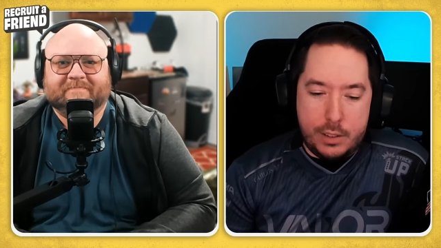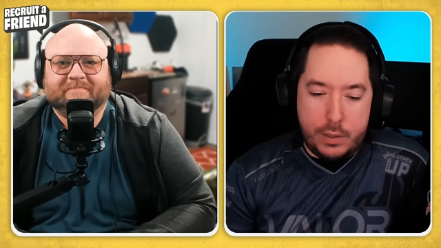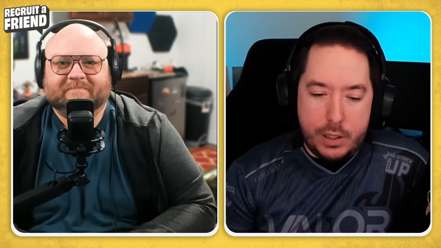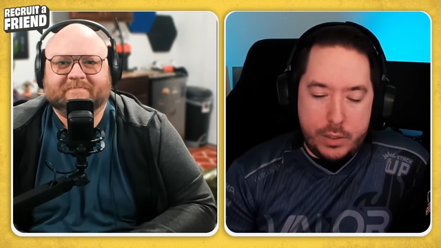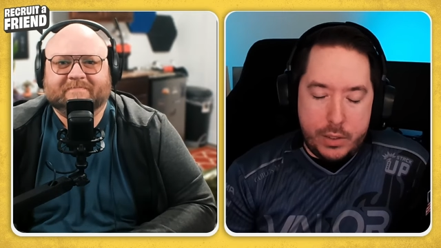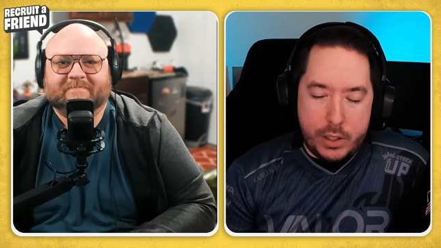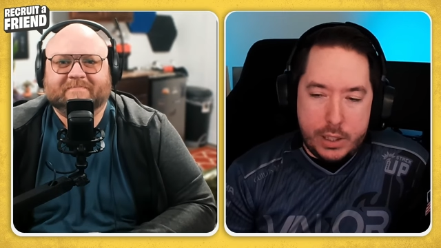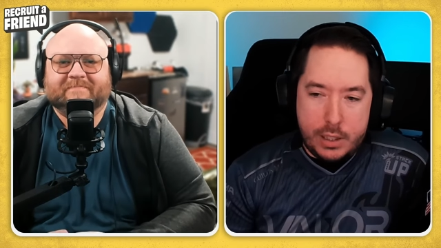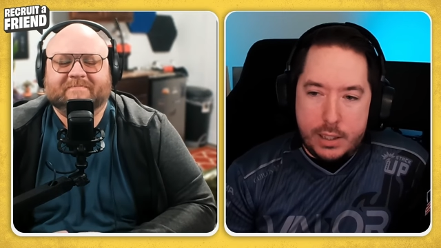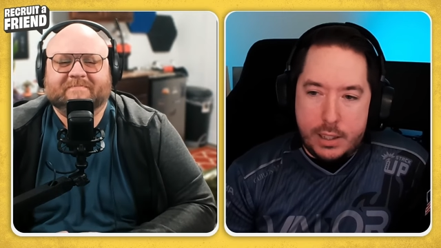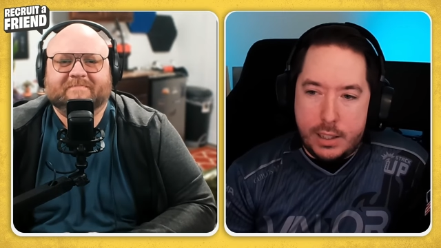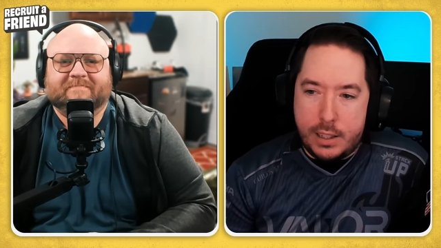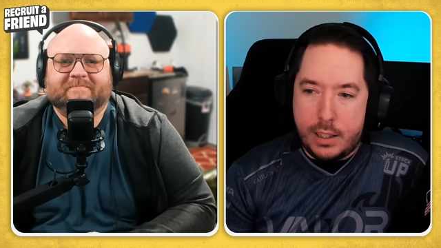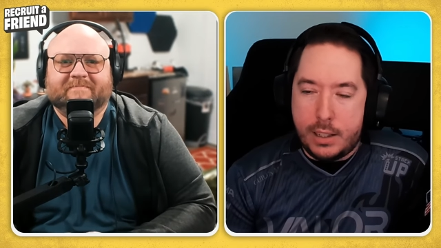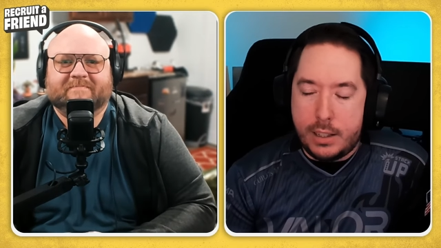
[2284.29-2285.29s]
Speaker 1: favorite?
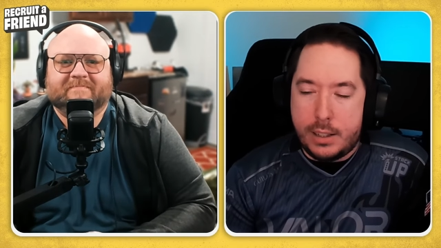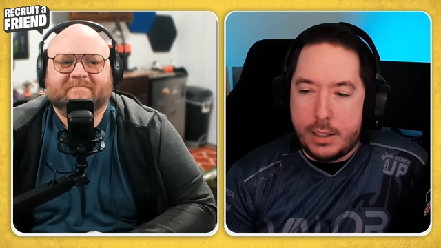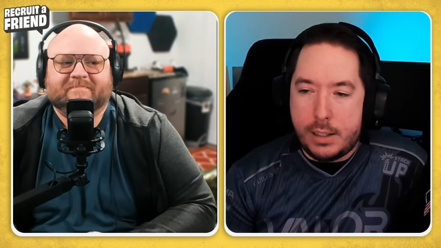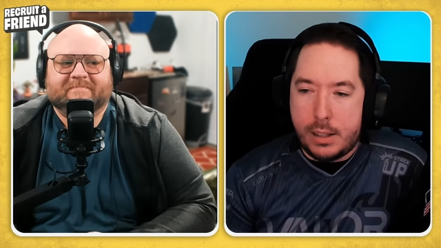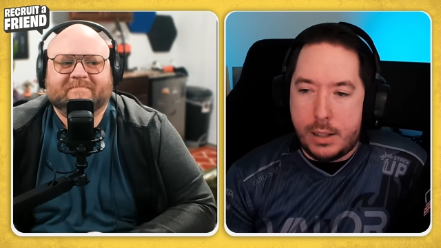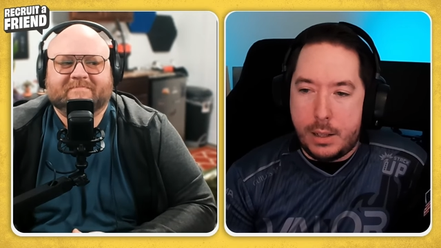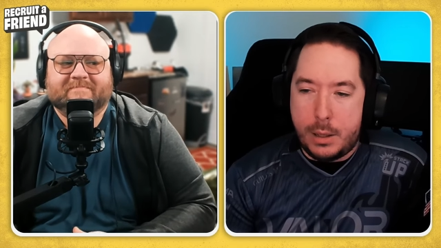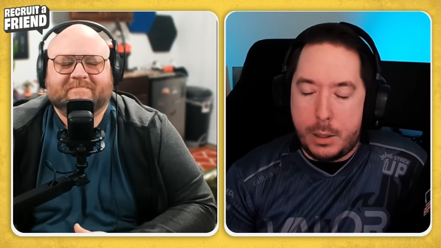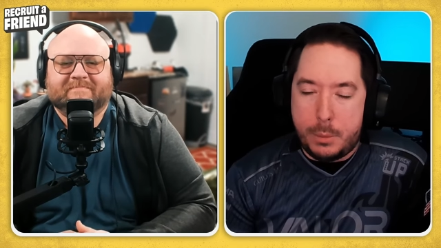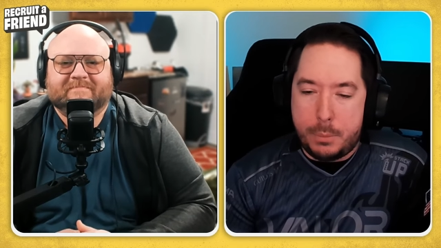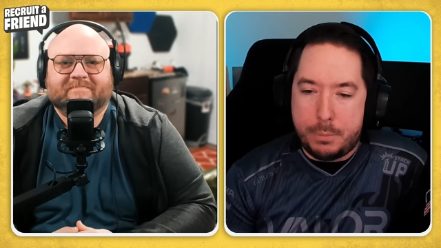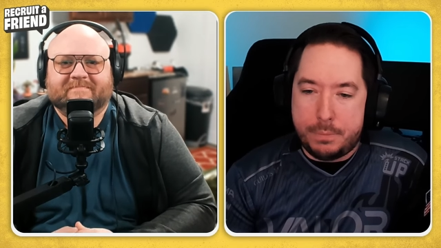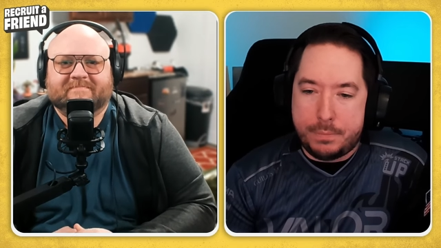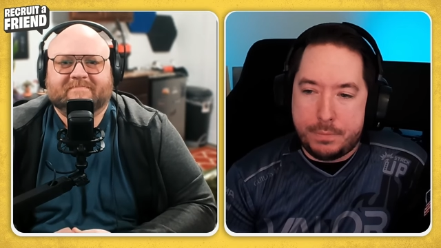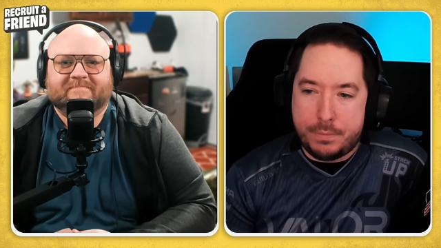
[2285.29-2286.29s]

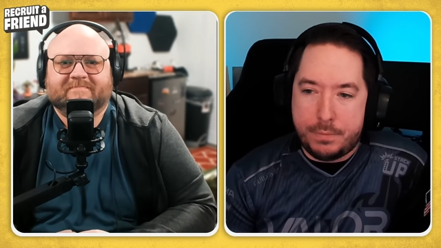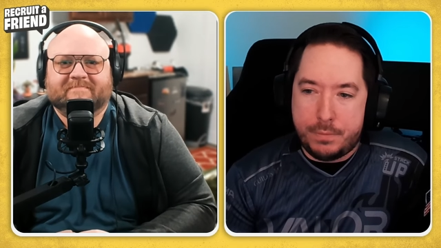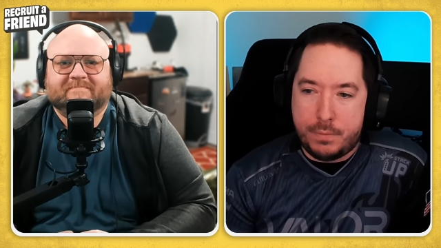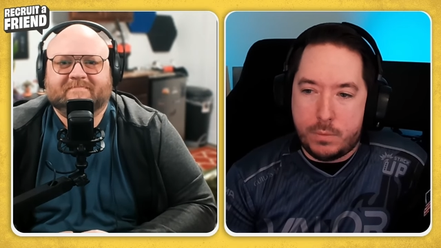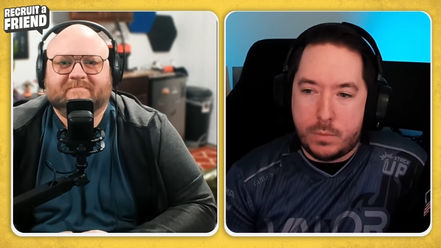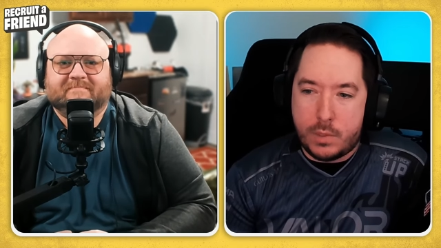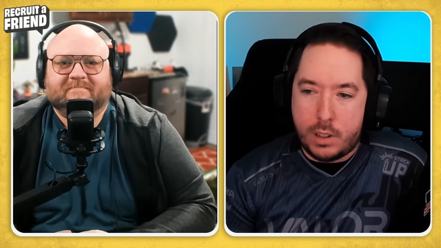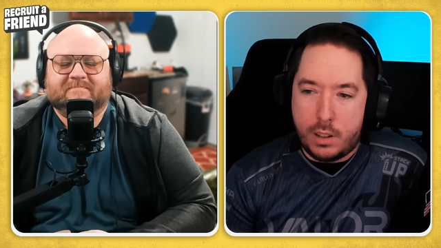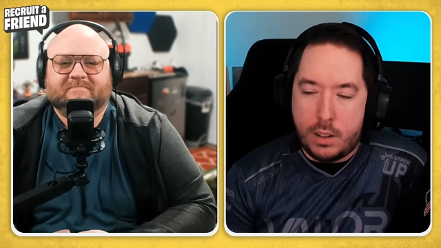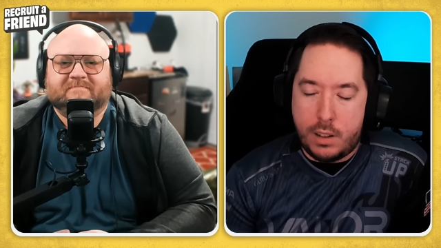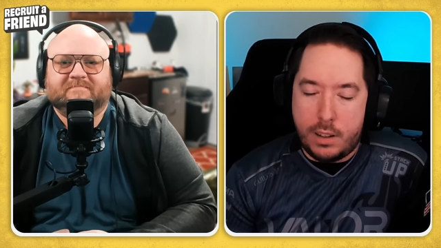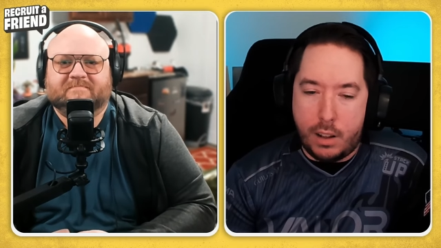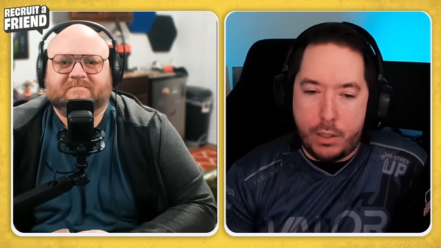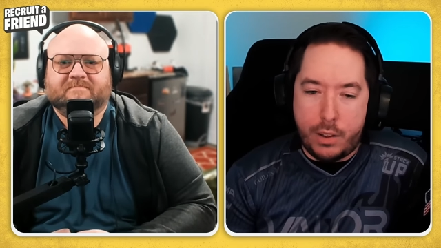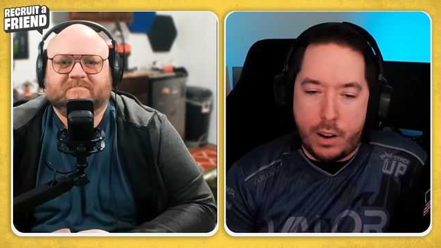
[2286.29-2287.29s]
Um,
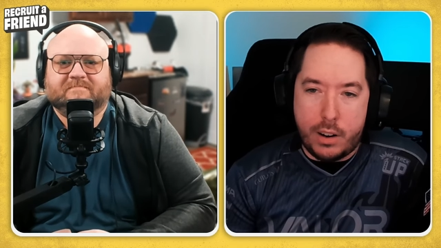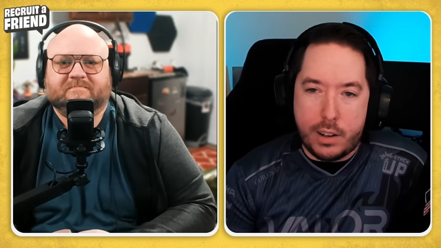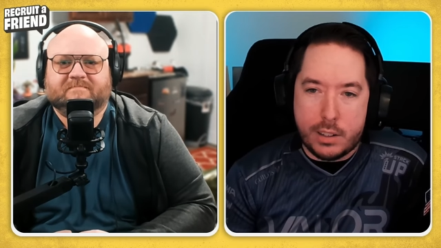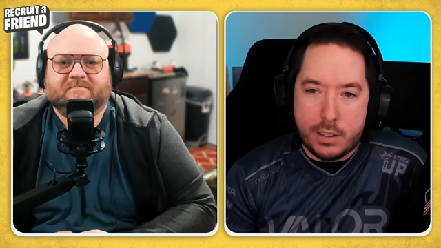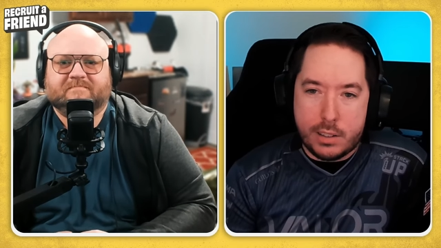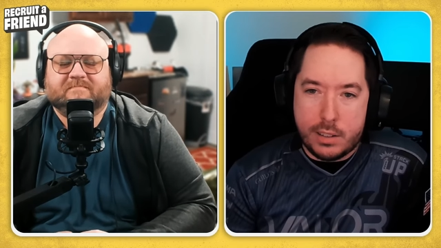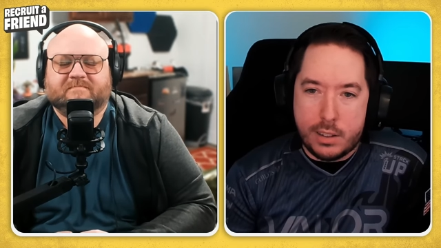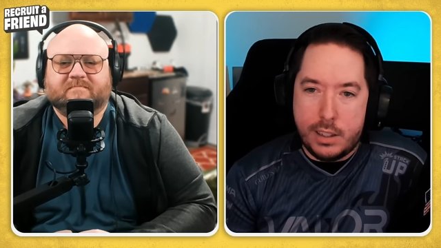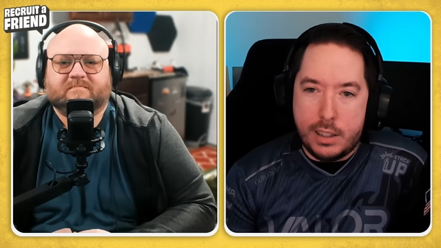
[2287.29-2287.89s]
Neltharus.